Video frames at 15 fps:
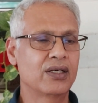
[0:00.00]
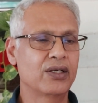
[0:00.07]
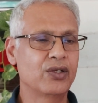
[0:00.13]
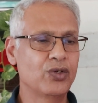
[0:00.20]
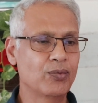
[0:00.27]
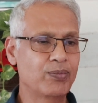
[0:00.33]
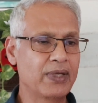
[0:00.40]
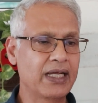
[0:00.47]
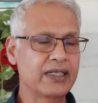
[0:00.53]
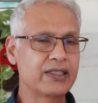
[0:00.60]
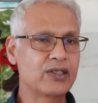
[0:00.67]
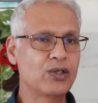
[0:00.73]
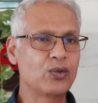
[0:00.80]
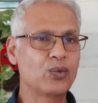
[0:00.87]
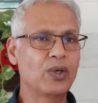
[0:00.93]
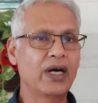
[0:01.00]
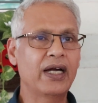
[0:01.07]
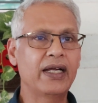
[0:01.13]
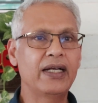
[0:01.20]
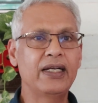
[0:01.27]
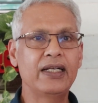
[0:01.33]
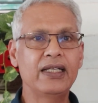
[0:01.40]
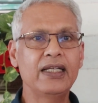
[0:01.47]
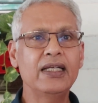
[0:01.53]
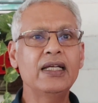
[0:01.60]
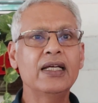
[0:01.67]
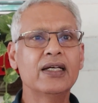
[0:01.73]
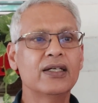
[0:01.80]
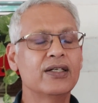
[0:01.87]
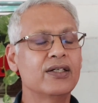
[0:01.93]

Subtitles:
you're planning to do IIT?